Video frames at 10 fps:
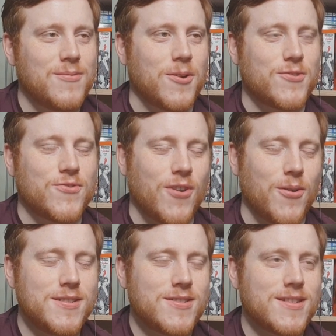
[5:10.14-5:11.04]
What a troll.
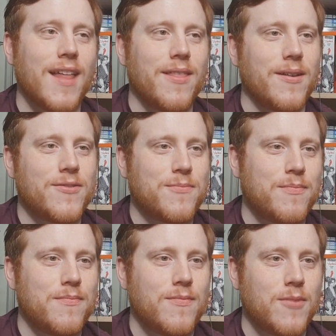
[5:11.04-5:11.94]
He's just like this.
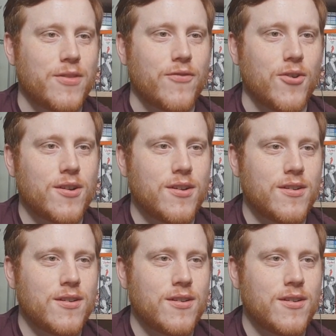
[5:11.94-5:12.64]
What the fuck?